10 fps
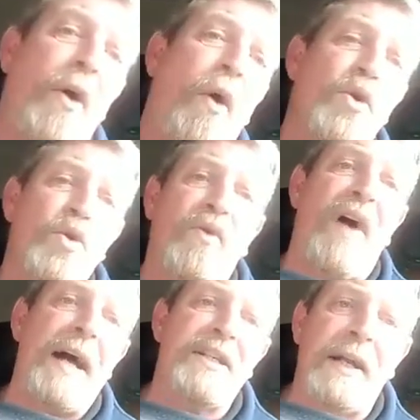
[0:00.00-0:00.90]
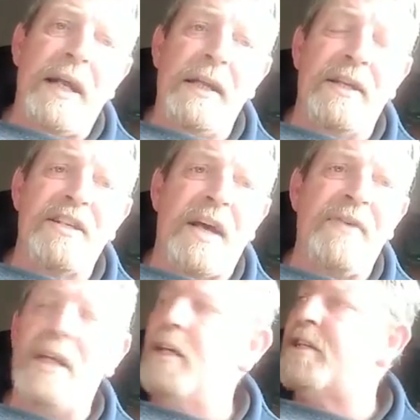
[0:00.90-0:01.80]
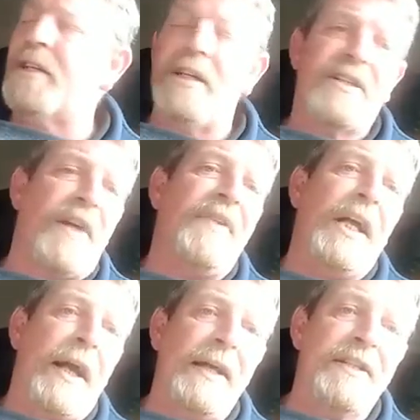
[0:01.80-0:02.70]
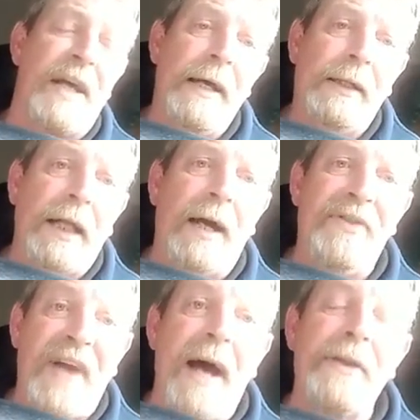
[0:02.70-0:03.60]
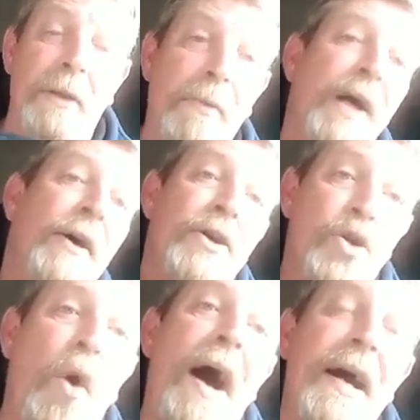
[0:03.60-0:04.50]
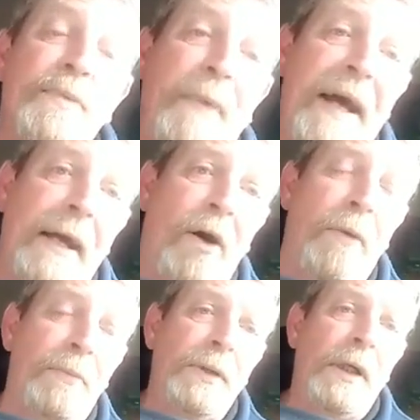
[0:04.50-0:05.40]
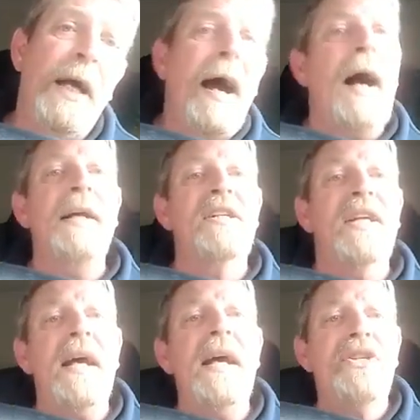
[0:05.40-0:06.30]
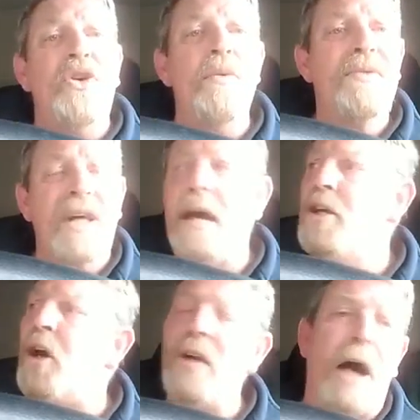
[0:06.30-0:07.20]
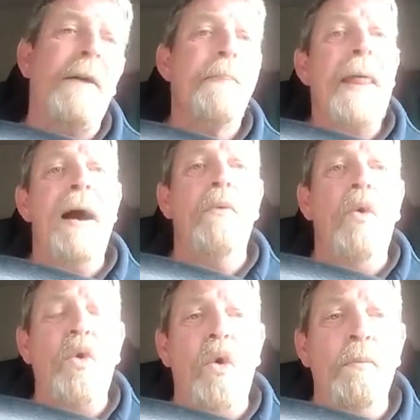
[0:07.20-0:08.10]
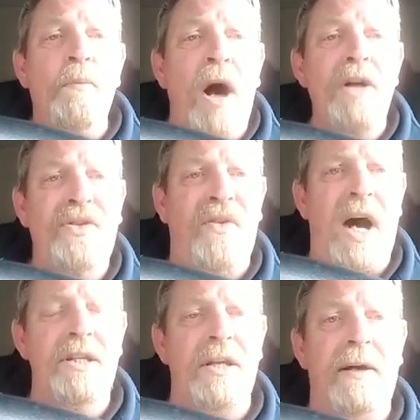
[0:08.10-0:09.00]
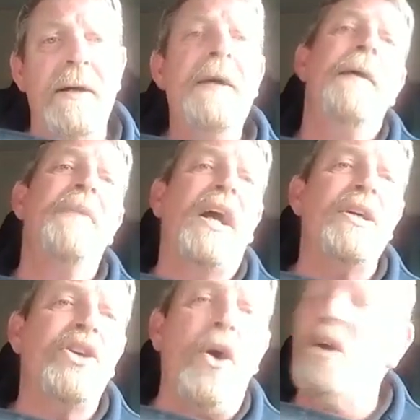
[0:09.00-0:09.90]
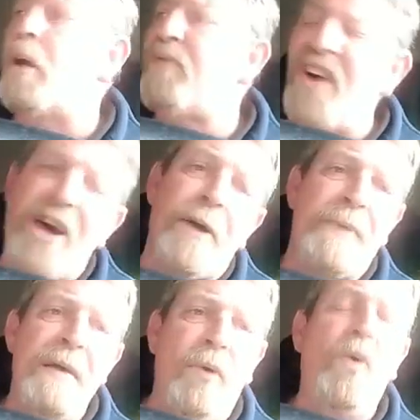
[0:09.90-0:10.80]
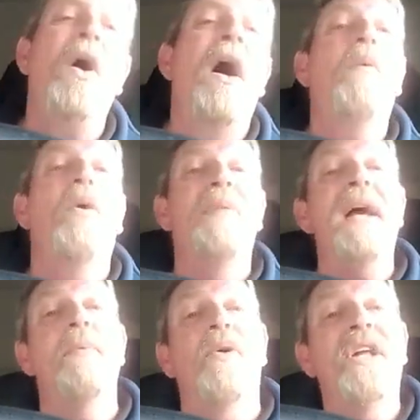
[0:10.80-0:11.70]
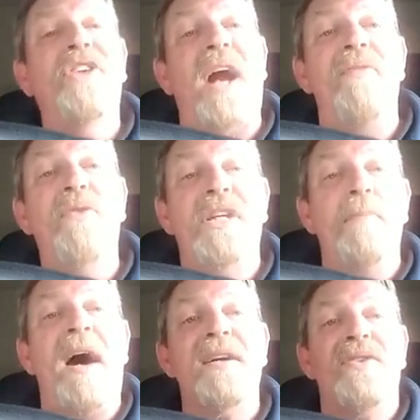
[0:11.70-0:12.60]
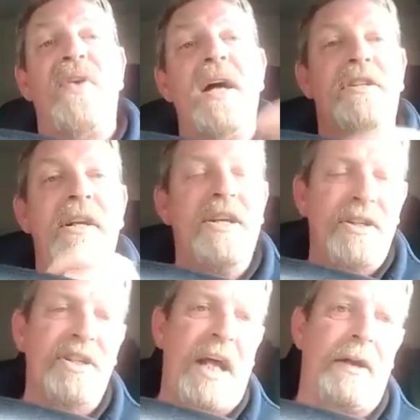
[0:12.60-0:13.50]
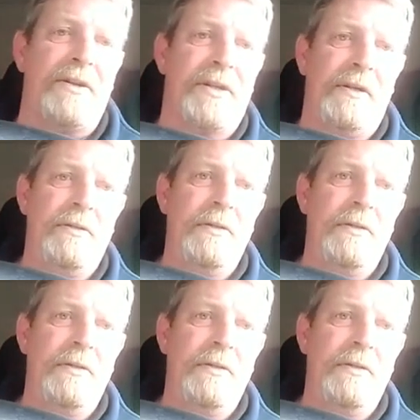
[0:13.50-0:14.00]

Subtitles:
also vaccinating the 70s to 79s in tandem. So it is picking up. And as the age groups get younger, it will go much faster, because younger, fitter people will be able to travel to mass vaccination centres,